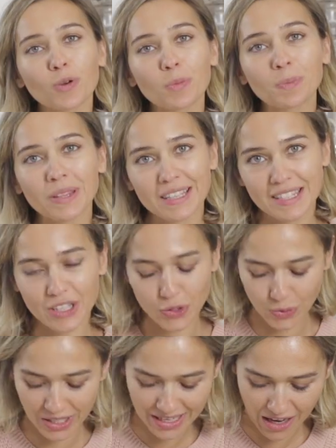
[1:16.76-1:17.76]
more pleasant
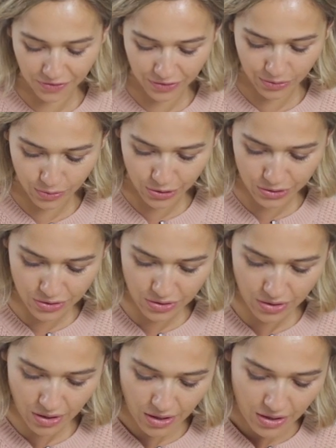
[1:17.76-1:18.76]
to eat afterwards.
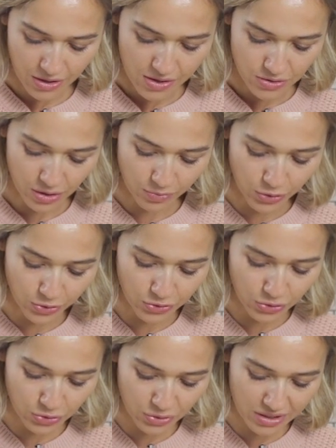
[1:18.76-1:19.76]
So I'm going
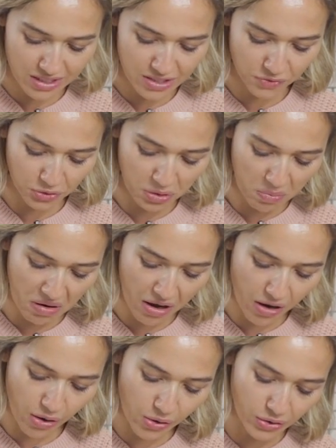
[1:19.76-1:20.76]
to do this for
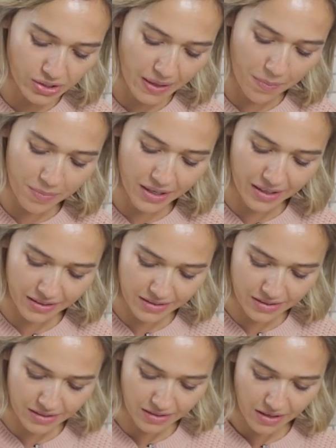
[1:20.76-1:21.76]
about a
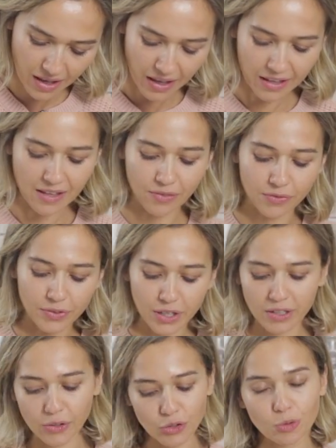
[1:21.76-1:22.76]
minute. And then we
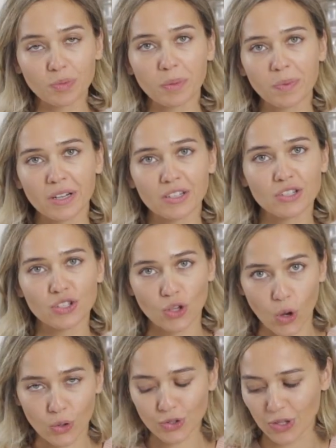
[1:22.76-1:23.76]
are going to prepare the
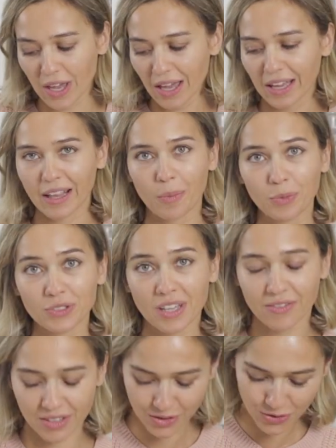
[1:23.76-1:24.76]
sauce and I'll put
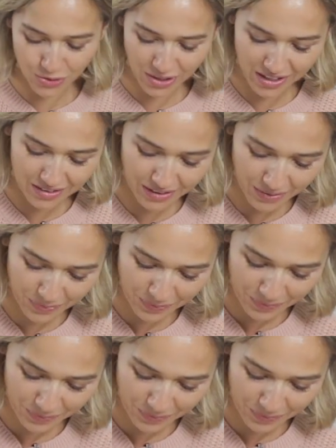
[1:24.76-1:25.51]
everything together.